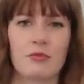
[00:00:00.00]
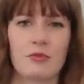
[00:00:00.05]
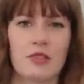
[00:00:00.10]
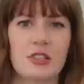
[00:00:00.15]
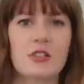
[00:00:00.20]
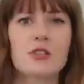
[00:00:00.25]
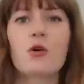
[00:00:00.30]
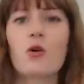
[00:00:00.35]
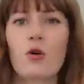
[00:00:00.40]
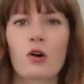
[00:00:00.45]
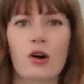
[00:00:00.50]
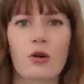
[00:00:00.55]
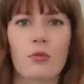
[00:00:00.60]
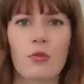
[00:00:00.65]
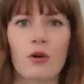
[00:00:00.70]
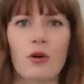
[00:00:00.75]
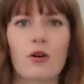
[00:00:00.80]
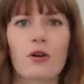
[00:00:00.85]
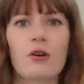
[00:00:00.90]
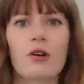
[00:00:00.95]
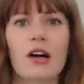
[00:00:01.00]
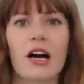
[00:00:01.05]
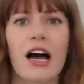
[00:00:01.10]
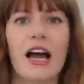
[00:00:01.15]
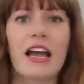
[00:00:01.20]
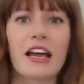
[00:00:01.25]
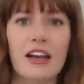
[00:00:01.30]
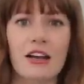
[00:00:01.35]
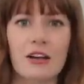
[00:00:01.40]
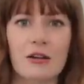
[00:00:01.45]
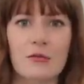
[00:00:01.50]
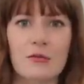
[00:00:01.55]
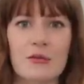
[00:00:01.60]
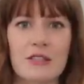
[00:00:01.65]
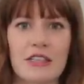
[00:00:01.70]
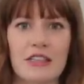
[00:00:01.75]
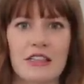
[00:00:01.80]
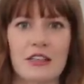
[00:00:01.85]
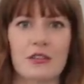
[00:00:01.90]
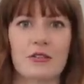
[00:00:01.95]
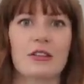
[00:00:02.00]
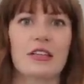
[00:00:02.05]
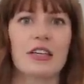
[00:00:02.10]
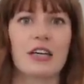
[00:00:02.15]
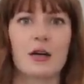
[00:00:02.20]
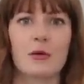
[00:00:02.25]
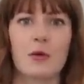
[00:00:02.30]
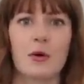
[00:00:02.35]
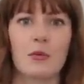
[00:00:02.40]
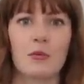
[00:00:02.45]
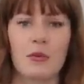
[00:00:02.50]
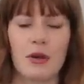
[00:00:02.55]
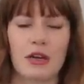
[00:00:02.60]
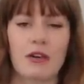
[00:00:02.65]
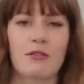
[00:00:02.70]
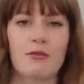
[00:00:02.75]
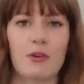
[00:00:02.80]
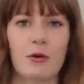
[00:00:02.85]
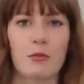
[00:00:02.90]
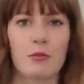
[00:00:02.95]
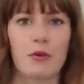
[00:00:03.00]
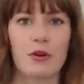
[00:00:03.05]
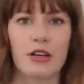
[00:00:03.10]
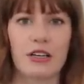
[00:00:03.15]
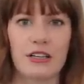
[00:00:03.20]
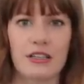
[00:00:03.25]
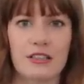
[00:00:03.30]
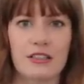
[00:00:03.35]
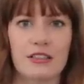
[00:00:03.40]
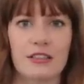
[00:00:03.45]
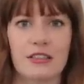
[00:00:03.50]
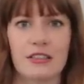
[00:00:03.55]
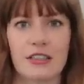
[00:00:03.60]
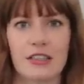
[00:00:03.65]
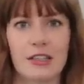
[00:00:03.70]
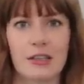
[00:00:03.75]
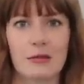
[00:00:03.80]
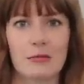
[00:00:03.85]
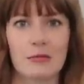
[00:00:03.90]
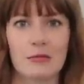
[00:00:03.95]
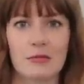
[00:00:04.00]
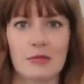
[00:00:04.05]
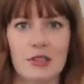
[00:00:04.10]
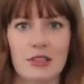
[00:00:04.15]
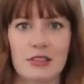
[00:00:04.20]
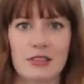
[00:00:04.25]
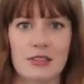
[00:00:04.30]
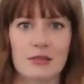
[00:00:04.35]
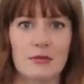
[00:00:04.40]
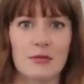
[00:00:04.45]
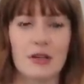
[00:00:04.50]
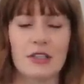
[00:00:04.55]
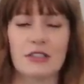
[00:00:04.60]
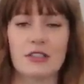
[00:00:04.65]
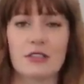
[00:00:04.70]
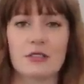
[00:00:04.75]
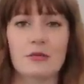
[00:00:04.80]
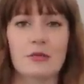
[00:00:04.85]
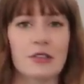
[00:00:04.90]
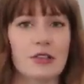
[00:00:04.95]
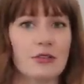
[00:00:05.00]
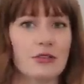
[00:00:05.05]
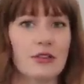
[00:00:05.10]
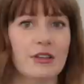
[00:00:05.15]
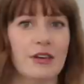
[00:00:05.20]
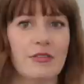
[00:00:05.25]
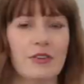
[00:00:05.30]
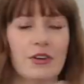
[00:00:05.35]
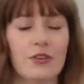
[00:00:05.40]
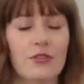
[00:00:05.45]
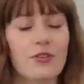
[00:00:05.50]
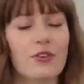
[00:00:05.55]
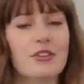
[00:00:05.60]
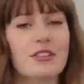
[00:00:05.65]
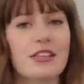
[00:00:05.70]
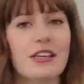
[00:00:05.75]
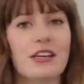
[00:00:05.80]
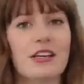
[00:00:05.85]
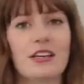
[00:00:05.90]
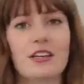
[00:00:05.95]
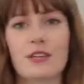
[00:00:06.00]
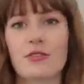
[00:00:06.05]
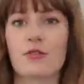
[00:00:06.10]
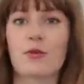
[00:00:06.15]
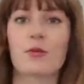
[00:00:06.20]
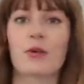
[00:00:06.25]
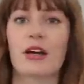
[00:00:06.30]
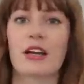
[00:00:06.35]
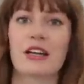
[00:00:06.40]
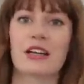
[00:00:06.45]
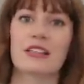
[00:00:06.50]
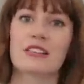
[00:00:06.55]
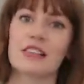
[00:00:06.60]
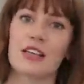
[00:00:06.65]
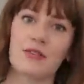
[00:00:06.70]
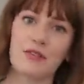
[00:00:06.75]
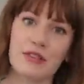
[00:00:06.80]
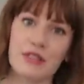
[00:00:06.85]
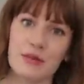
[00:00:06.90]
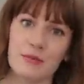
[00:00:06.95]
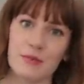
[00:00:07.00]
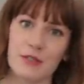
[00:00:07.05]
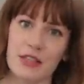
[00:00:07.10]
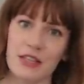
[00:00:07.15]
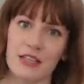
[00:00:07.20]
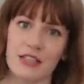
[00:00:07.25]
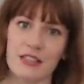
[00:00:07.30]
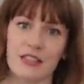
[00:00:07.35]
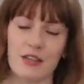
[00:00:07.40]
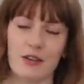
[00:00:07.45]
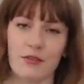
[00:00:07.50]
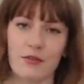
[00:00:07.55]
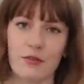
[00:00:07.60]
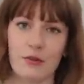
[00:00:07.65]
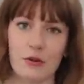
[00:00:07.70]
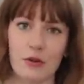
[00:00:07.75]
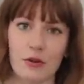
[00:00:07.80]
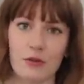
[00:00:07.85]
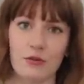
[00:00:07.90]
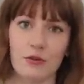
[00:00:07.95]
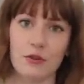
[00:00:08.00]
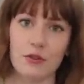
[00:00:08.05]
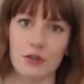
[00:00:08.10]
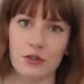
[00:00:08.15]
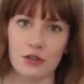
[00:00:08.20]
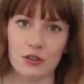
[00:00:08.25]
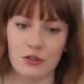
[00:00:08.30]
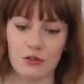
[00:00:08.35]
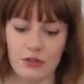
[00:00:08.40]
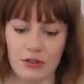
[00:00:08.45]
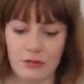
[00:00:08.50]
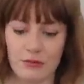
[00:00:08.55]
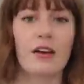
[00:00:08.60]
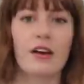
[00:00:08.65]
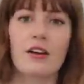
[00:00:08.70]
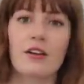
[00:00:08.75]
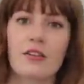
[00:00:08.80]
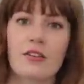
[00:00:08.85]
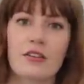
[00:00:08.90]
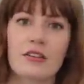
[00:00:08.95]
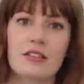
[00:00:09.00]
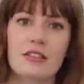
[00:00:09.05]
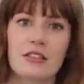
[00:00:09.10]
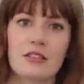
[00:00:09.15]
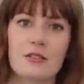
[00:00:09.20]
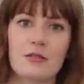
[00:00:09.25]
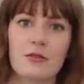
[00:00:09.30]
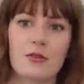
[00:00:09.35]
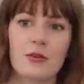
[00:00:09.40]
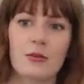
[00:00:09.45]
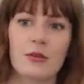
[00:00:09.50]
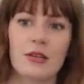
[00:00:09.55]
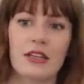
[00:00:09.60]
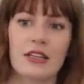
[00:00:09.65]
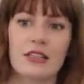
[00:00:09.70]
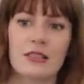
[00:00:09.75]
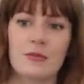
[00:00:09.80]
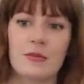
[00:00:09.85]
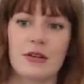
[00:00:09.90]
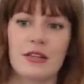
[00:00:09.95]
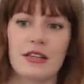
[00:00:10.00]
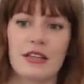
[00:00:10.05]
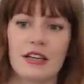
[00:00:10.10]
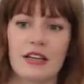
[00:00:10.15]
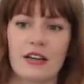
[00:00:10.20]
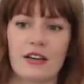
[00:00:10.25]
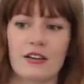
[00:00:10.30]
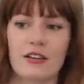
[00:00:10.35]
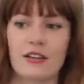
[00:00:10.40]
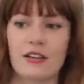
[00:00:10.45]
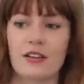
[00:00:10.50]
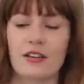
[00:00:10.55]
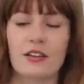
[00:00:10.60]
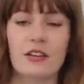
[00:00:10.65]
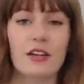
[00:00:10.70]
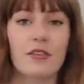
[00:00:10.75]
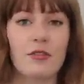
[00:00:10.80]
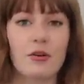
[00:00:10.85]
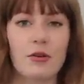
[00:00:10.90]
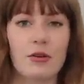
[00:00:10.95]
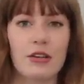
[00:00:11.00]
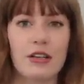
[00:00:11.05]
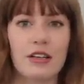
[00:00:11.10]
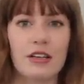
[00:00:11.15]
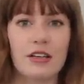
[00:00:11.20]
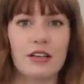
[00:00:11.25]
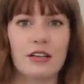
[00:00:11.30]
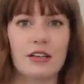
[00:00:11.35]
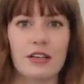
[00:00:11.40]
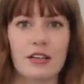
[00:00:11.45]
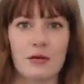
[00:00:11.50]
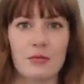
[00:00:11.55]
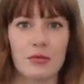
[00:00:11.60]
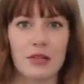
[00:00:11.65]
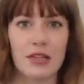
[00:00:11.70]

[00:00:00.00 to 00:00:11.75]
storable items and they don't take up a big footprint, um, especially when you're having your first kid and if you're planning on saving some of this stuff for future children. Another essential for me has been like a Lovevery uh,